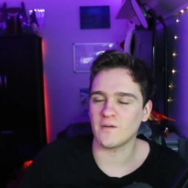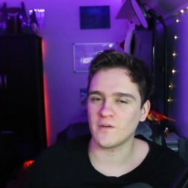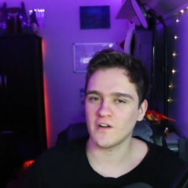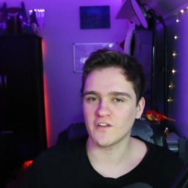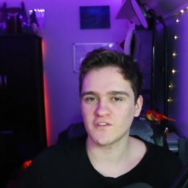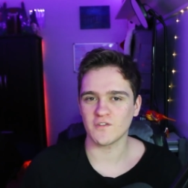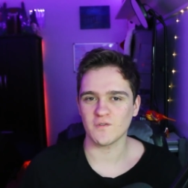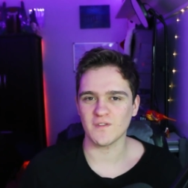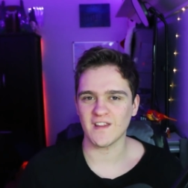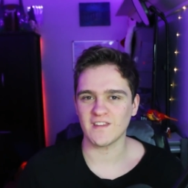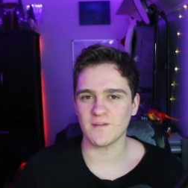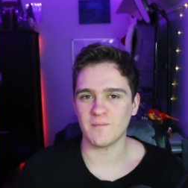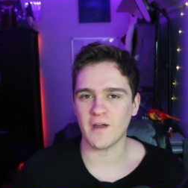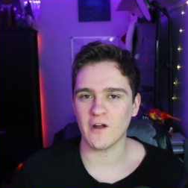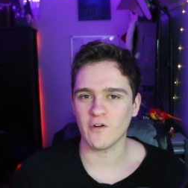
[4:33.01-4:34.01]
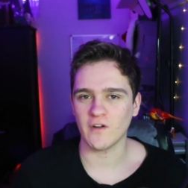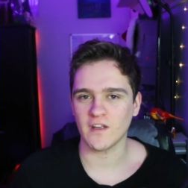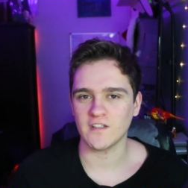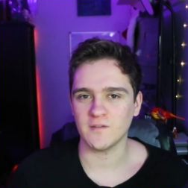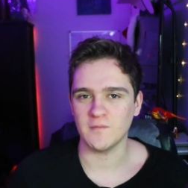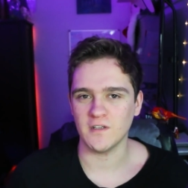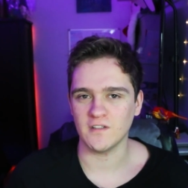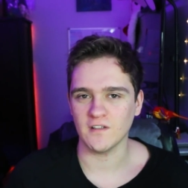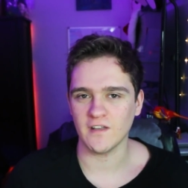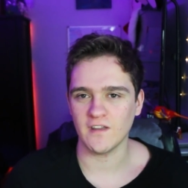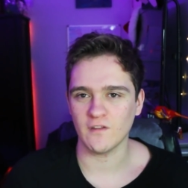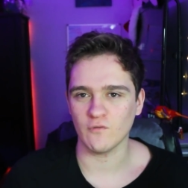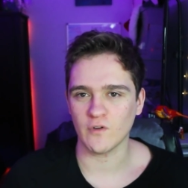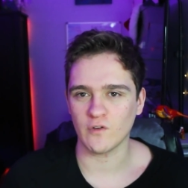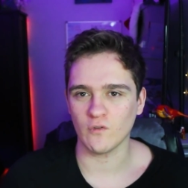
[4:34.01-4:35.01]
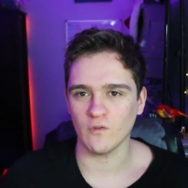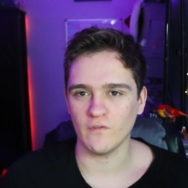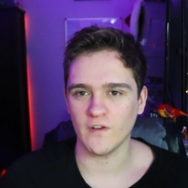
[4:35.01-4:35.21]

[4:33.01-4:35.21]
I would also let the power get to me and delete the Rickroll